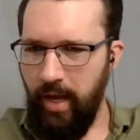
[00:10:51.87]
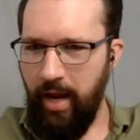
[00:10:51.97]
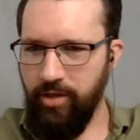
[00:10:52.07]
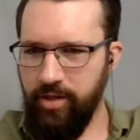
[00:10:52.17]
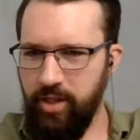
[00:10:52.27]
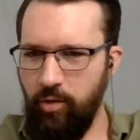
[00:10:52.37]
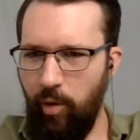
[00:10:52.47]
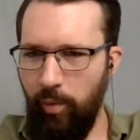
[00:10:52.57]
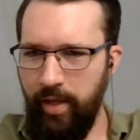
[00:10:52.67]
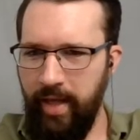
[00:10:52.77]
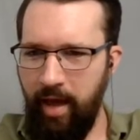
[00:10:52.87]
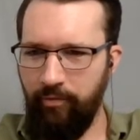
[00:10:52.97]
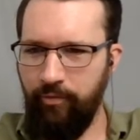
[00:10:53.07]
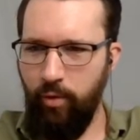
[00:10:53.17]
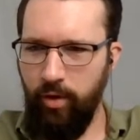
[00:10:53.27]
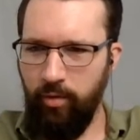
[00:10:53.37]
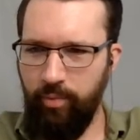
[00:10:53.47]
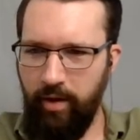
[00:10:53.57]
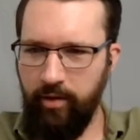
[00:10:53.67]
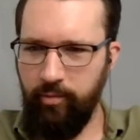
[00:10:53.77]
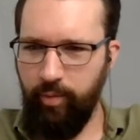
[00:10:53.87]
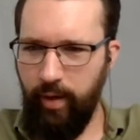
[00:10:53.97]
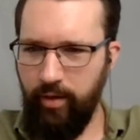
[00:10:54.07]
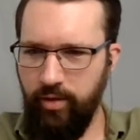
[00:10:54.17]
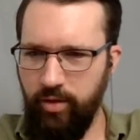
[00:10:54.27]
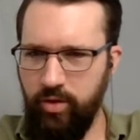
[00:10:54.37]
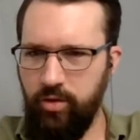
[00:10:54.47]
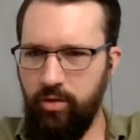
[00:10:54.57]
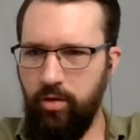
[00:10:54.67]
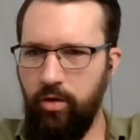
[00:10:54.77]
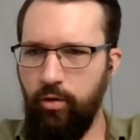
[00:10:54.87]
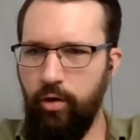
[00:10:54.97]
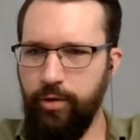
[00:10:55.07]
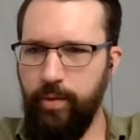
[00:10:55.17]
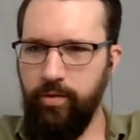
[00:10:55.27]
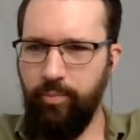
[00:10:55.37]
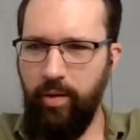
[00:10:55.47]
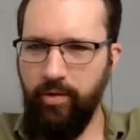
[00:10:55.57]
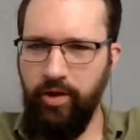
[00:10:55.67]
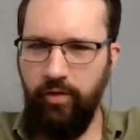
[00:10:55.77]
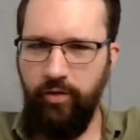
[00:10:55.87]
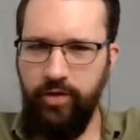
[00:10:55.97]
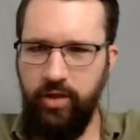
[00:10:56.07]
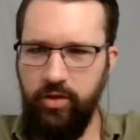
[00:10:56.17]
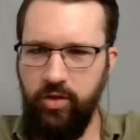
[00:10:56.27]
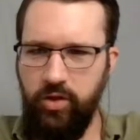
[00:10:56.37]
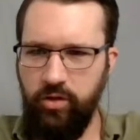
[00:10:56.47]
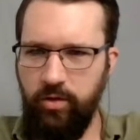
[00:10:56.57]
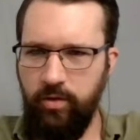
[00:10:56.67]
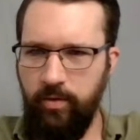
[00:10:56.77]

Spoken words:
And see what we get for competitor pages. Crawl space repair services.